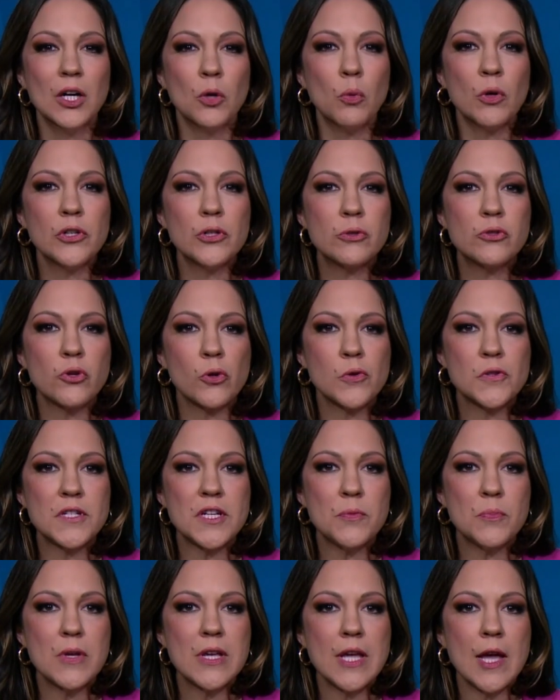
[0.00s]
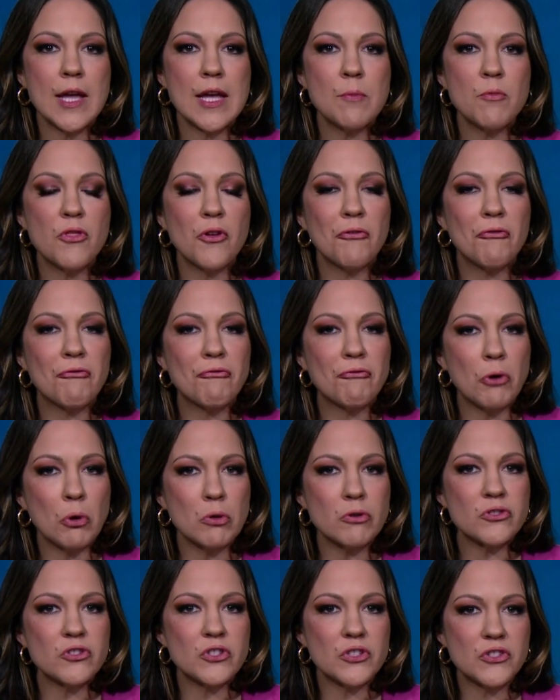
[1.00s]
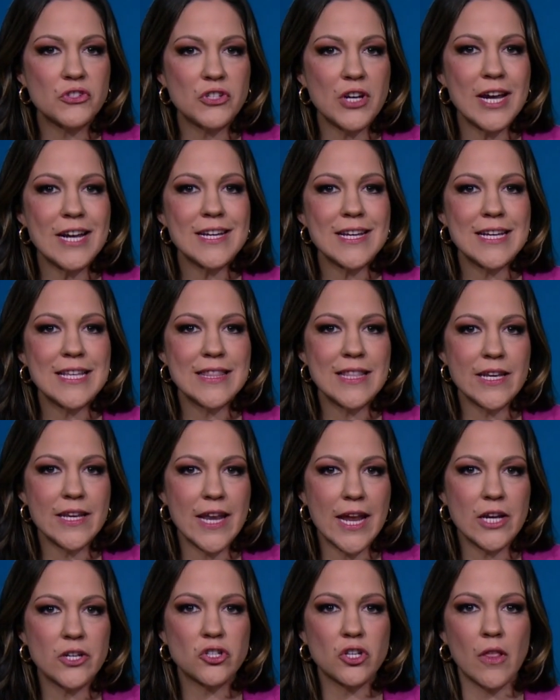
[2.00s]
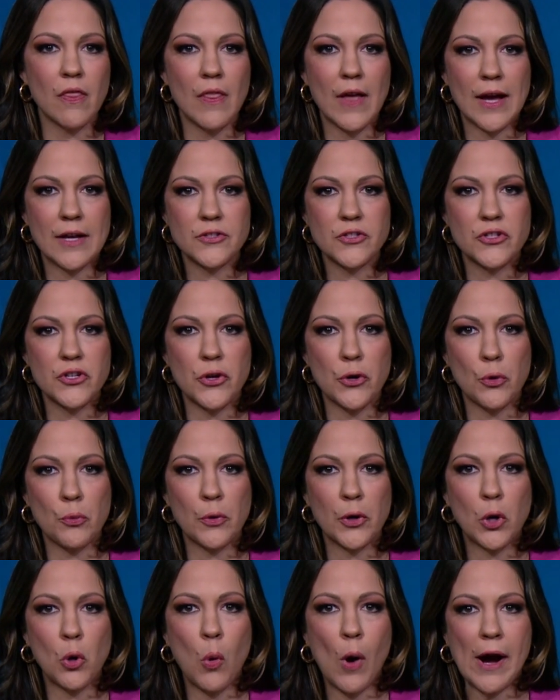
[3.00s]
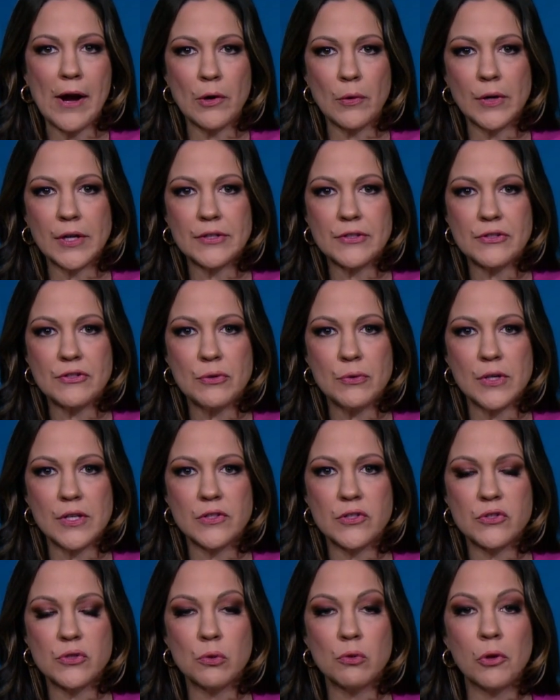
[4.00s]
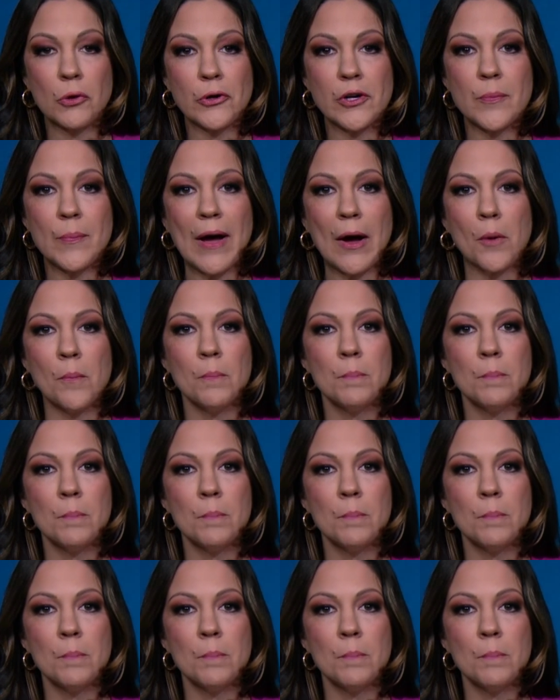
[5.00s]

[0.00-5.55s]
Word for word: Well, New Jersey became the first state in the nation last year requiring students to learn about